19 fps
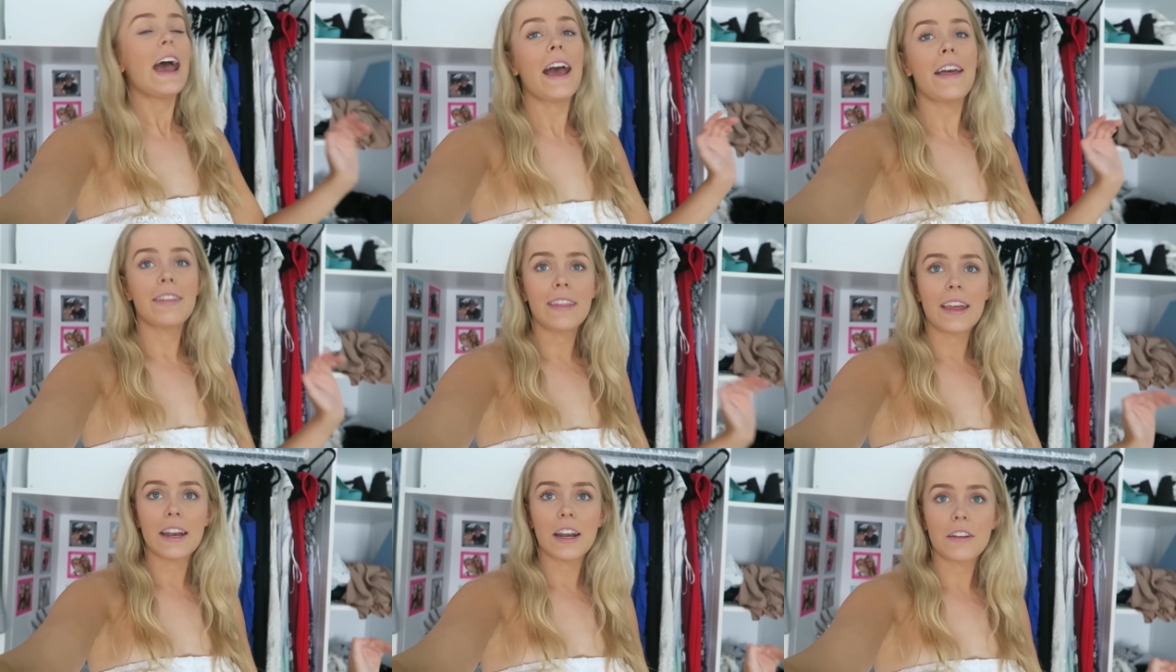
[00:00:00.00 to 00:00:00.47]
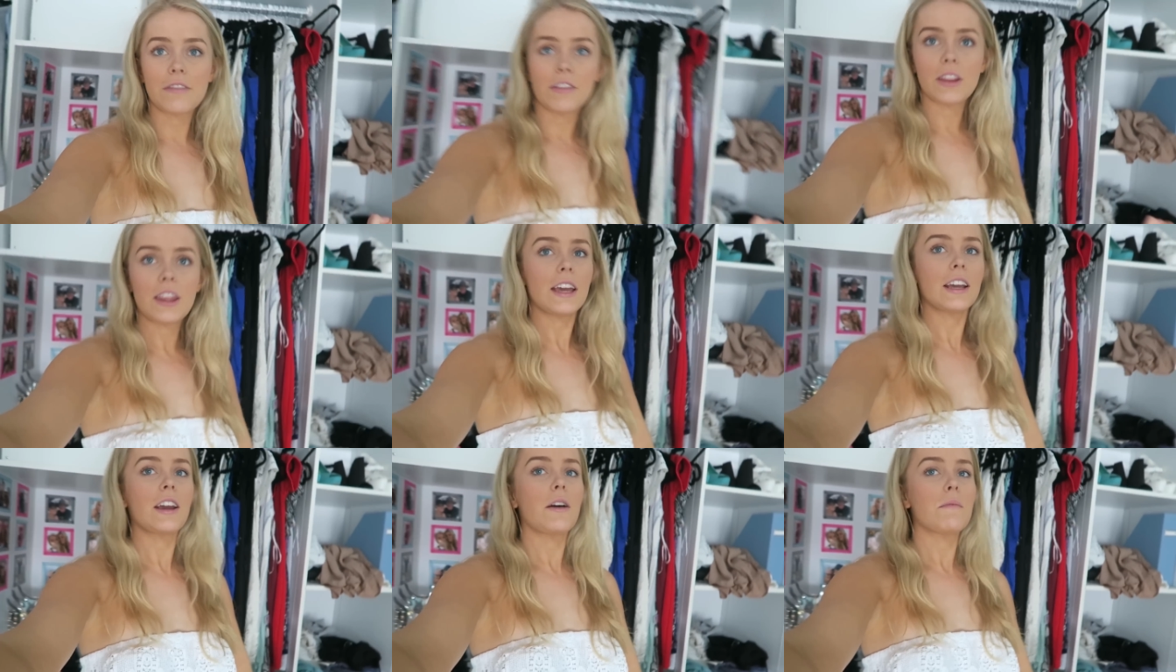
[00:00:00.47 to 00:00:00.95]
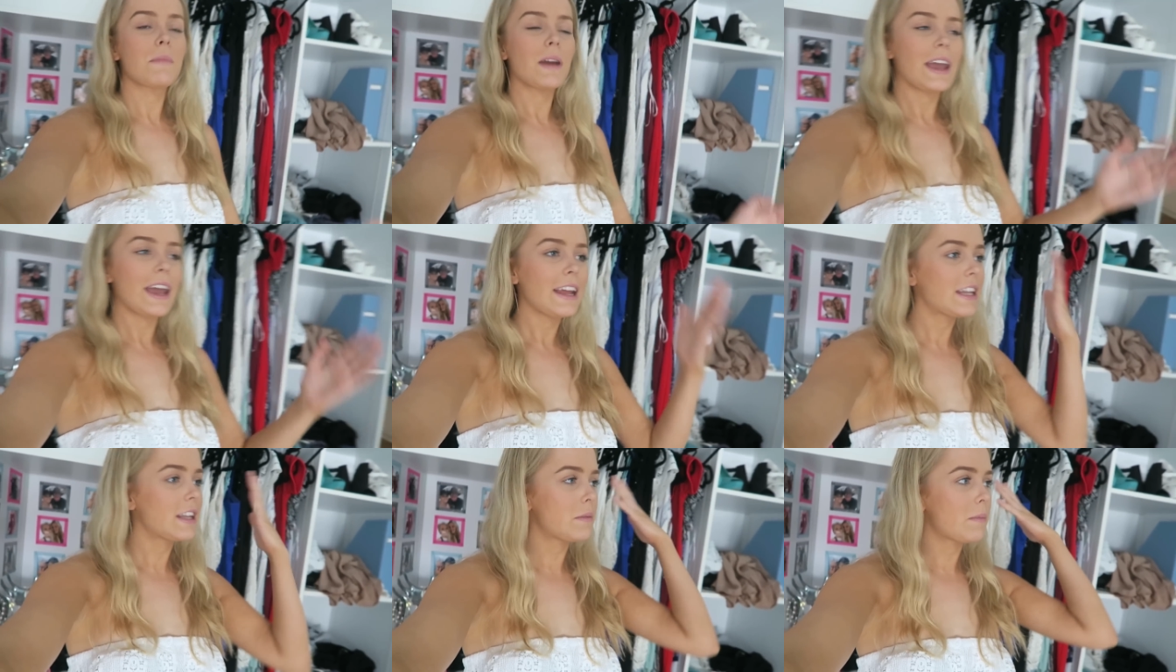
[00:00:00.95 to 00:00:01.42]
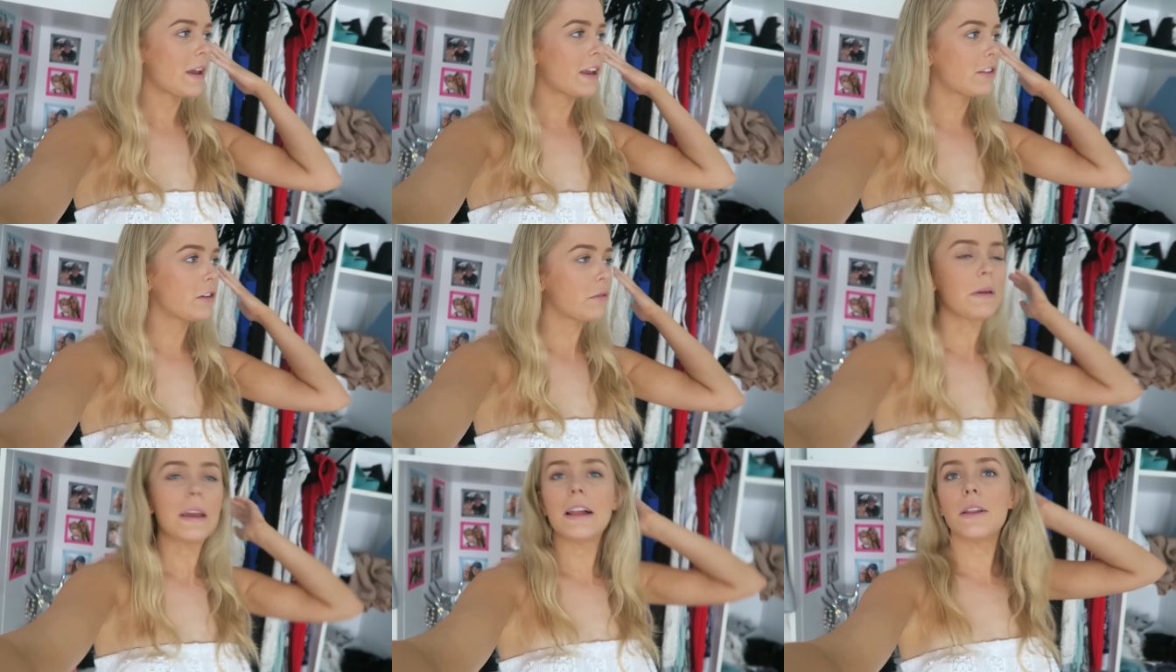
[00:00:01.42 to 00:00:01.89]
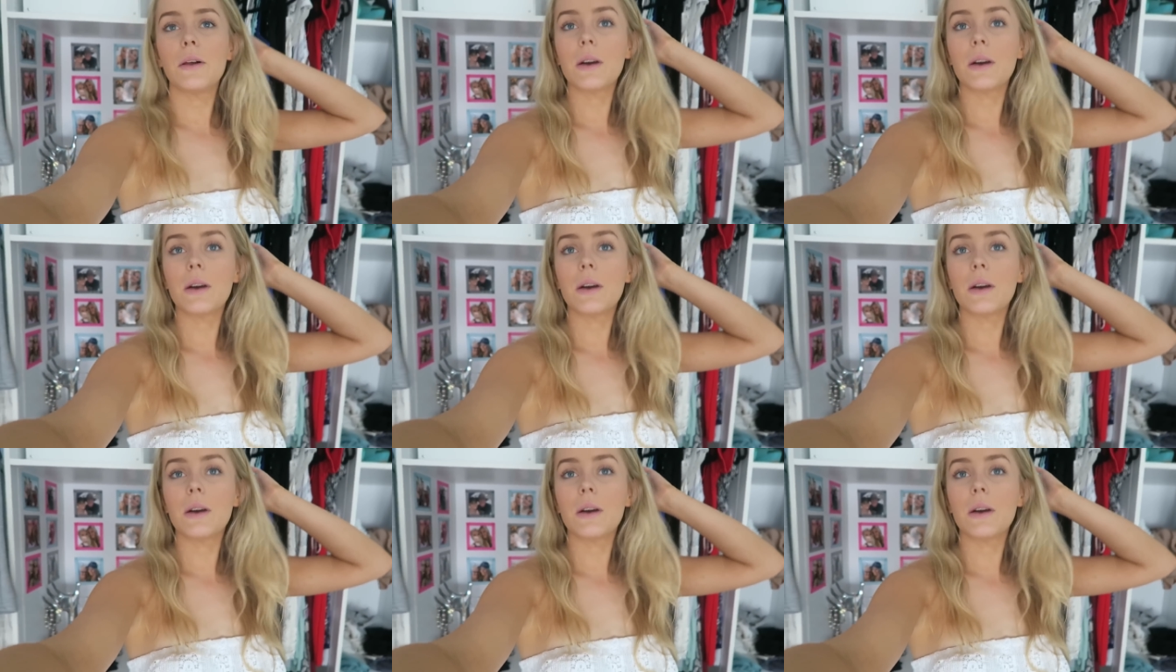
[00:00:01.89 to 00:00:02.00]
and then I feel like my headspace will be a